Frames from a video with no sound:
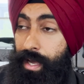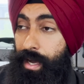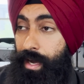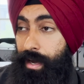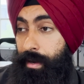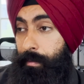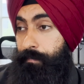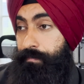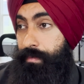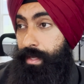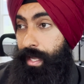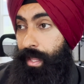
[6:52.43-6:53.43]
Um,
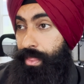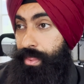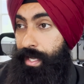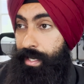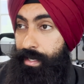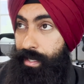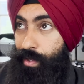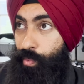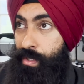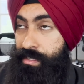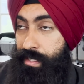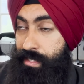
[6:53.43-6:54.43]
and then it
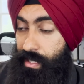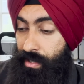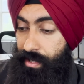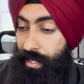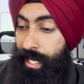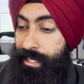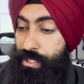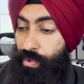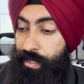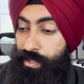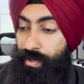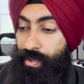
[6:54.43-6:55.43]
wasn't until the end of
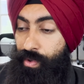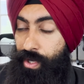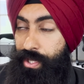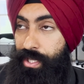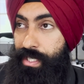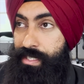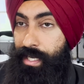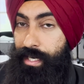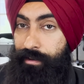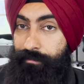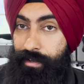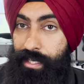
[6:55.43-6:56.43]
2021 that they said
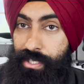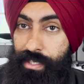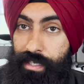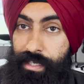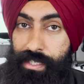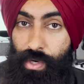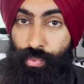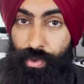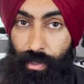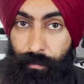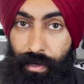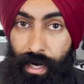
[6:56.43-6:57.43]
inflation is a
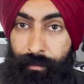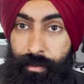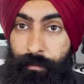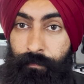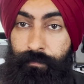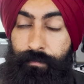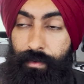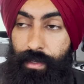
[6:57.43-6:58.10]
real problem.